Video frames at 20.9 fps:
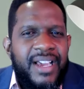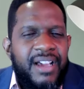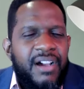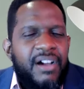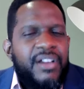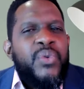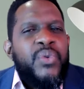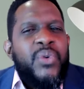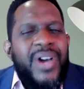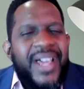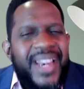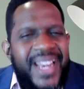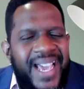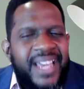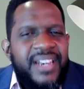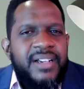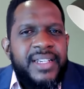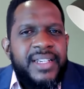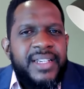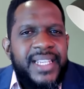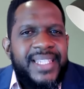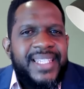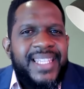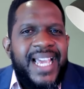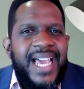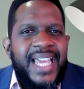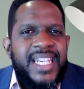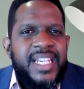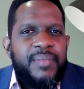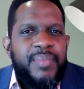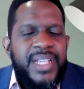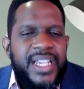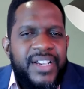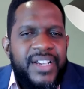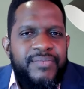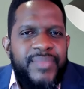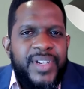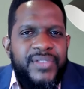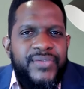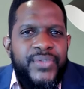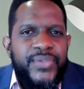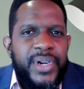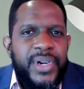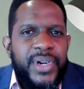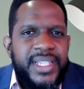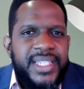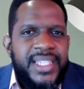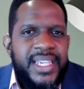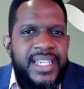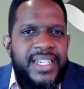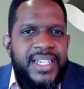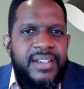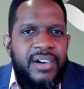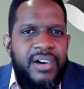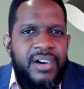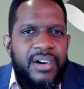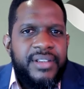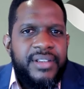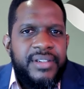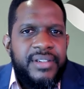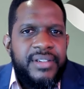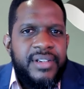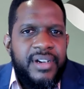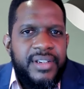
on one hand, understandably, have been focused in on,